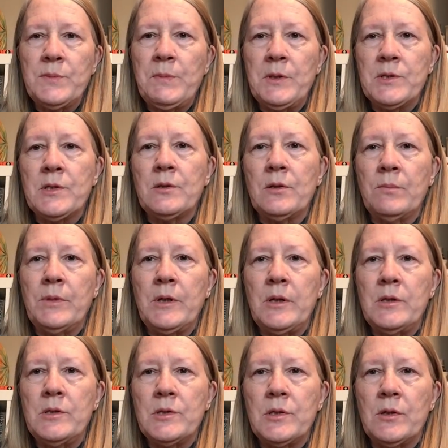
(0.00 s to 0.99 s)
but it's a little bit
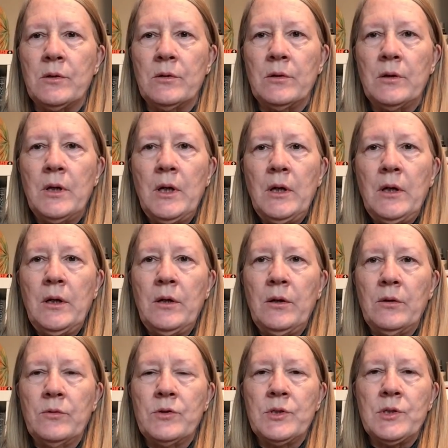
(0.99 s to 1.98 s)
easier
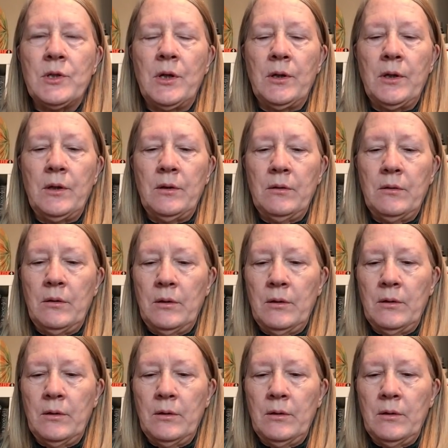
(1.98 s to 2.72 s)
here just on a